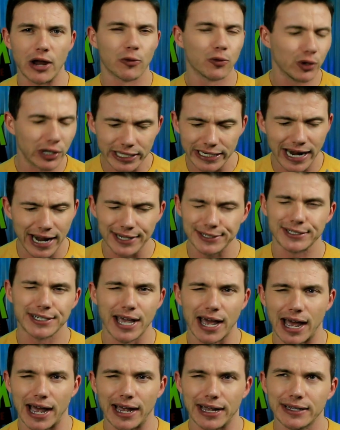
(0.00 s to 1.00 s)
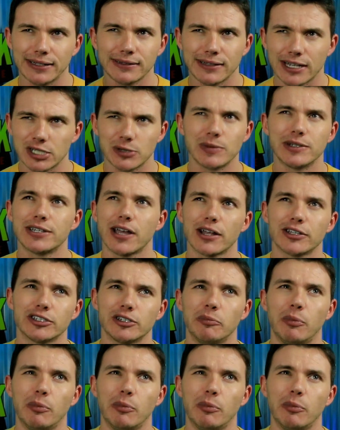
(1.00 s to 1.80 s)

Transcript: really nice guy. That's besides the